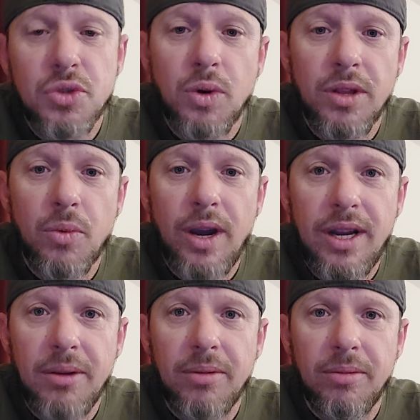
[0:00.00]
is where the
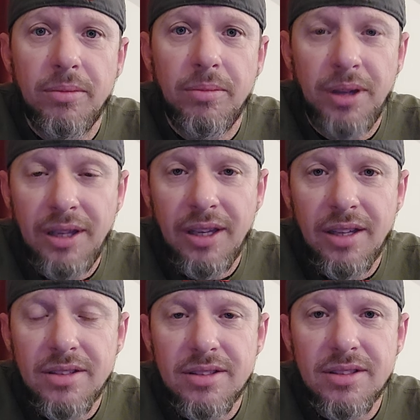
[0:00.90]
waiting
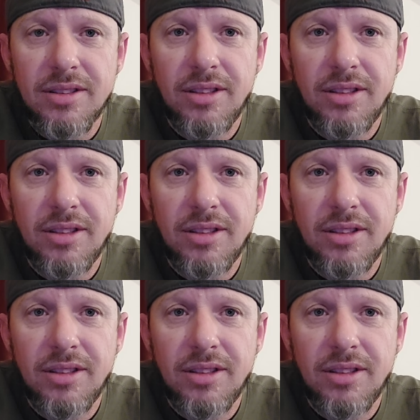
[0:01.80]
begins,